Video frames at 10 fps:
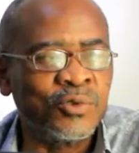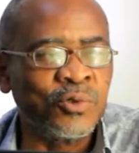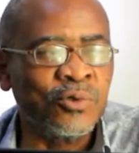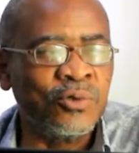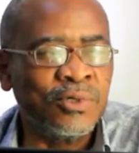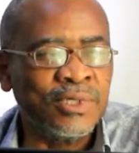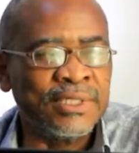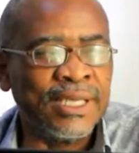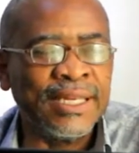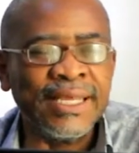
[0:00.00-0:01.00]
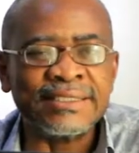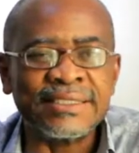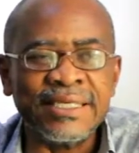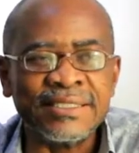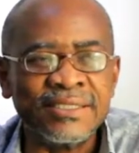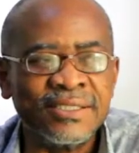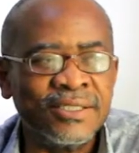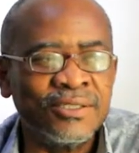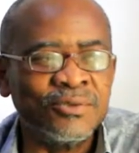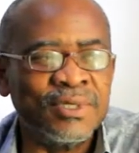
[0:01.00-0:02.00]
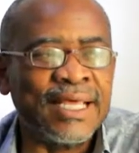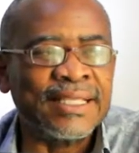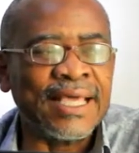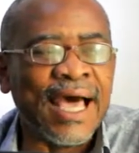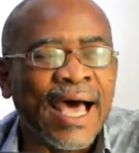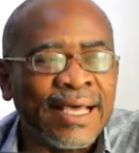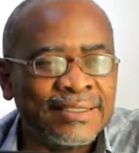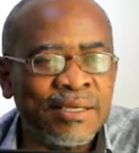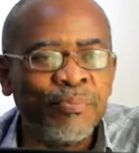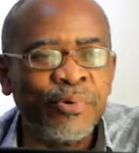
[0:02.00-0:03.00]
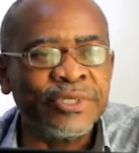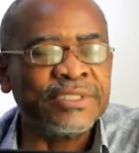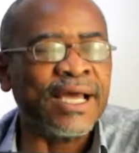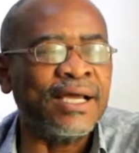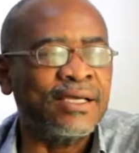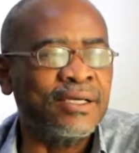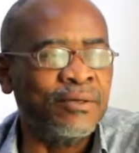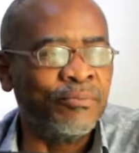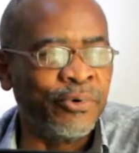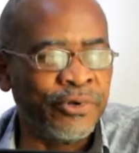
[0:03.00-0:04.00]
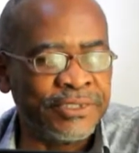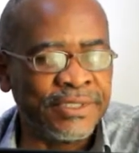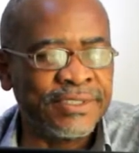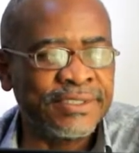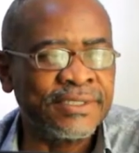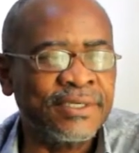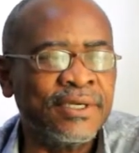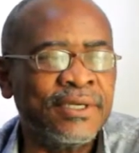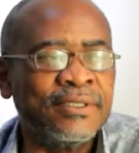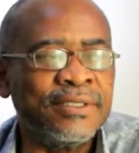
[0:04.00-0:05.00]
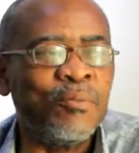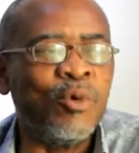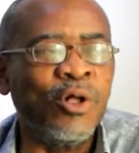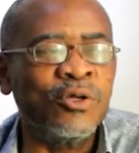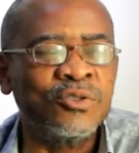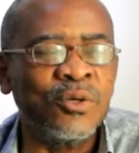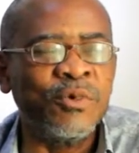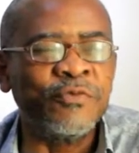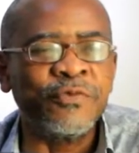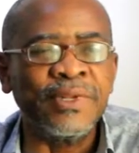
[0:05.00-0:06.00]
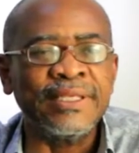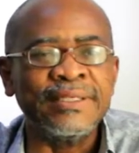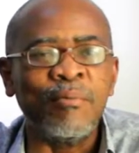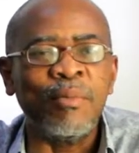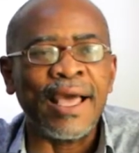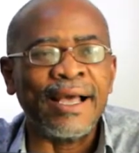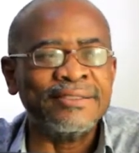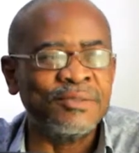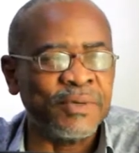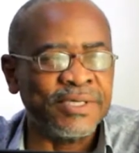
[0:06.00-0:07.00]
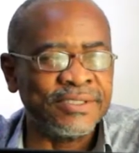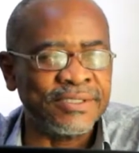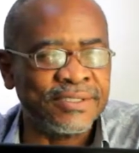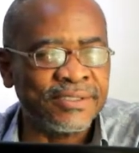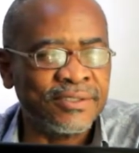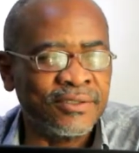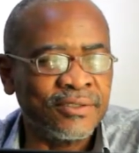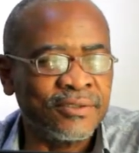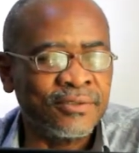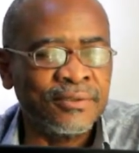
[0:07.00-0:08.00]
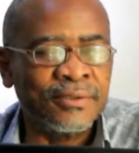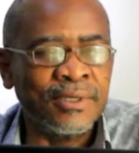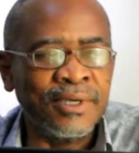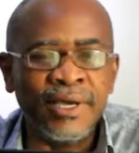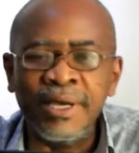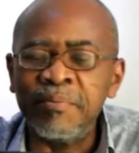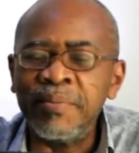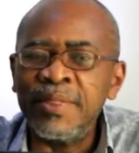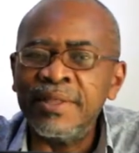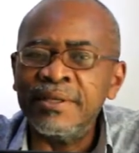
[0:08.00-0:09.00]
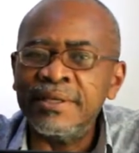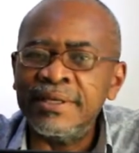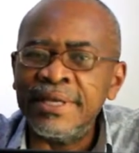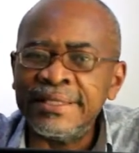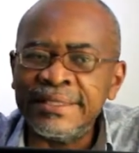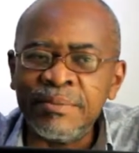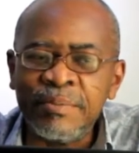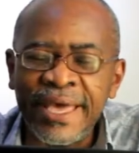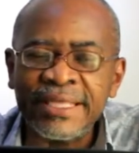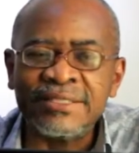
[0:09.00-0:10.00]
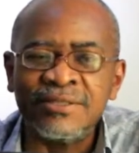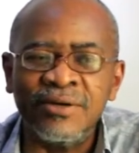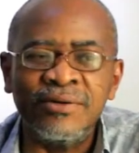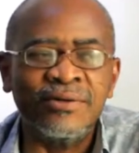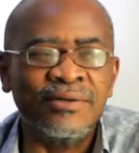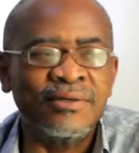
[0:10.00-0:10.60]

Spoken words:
to the listeners, so that as the preacher preaches, they may also be filling the blank spaces. A debate, no?